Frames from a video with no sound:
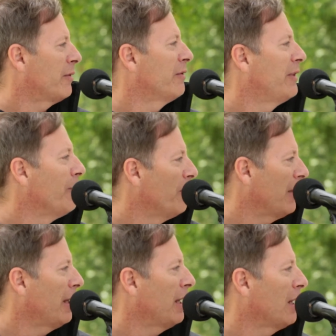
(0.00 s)
sort of dumb
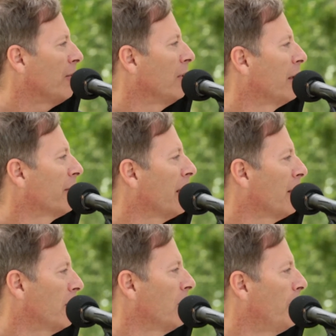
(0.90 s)
thinking like
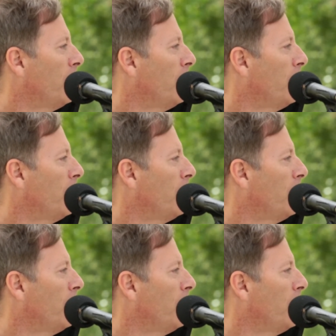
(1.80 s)
that, you know,